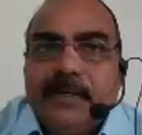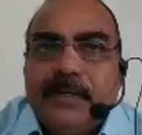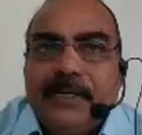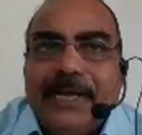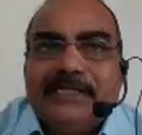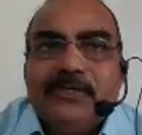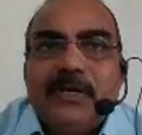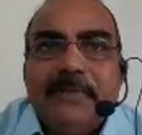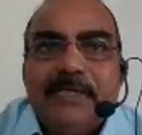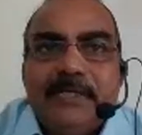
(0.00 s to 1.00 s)
natural
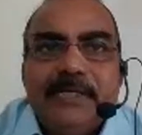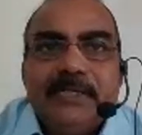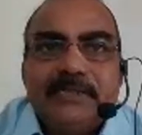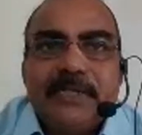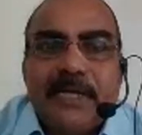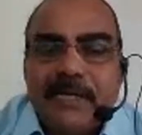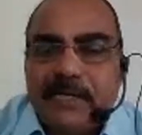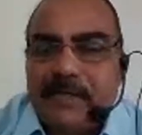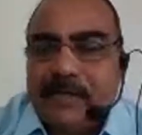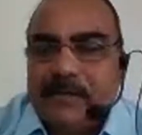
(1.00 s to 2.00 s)
materials like
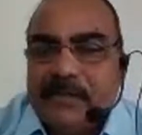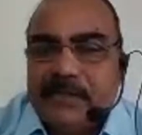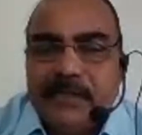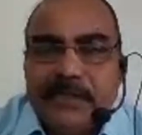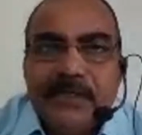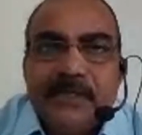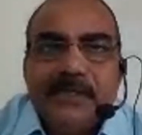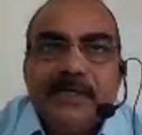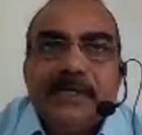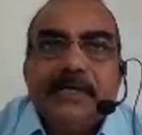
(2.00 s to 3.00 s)
here
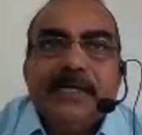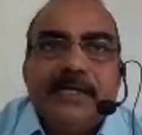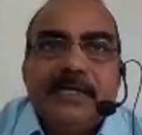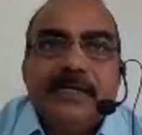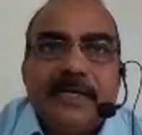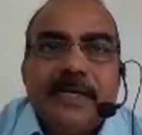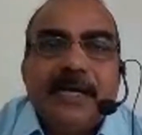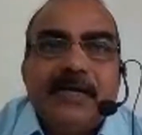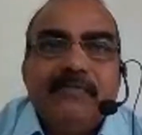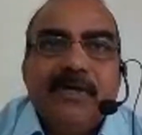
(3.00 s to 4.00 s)
in
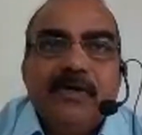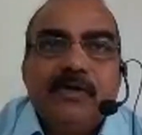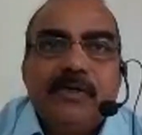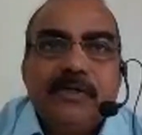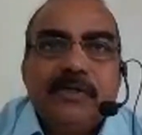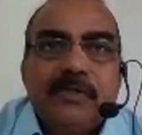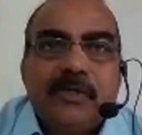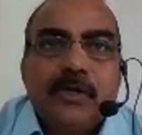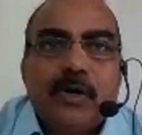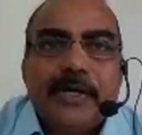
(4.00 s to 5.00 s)
Kerala we have got
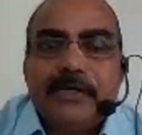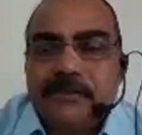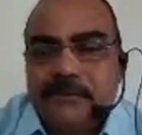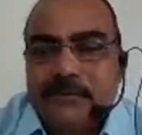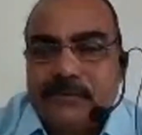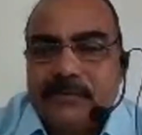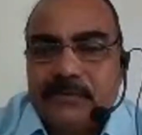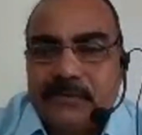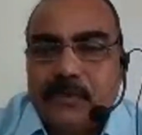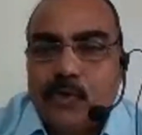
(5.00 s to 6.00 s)
coir
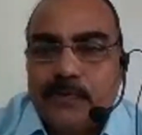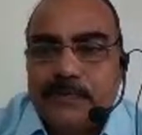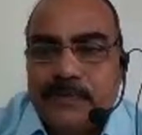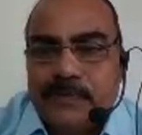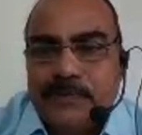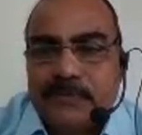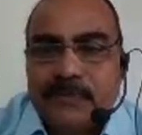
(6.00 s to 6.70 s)
ropes.